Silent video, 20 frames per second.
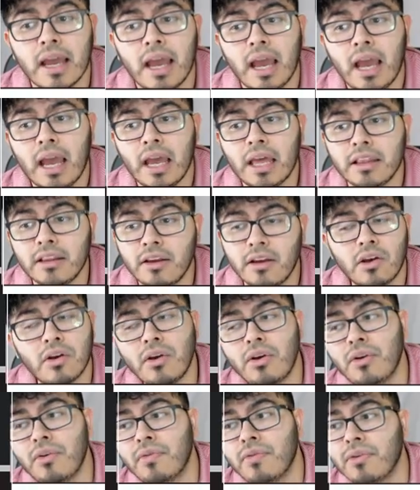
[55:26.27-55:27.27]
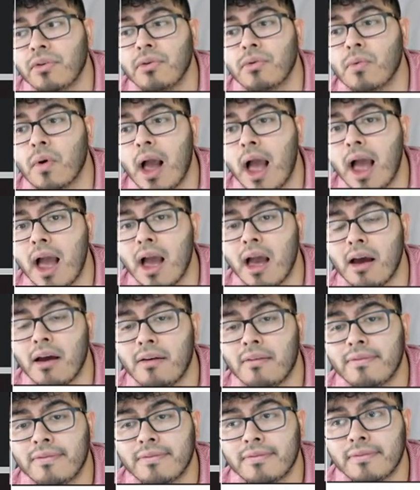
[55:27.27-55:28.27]
And if you
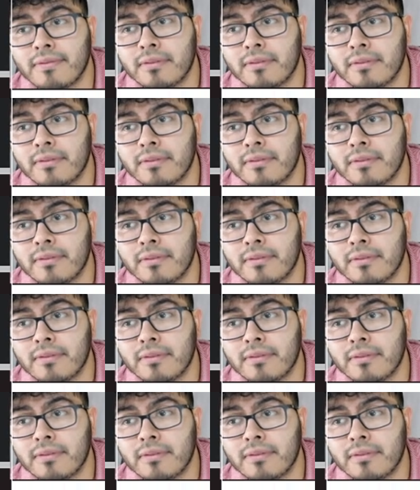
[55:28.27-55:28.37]
have,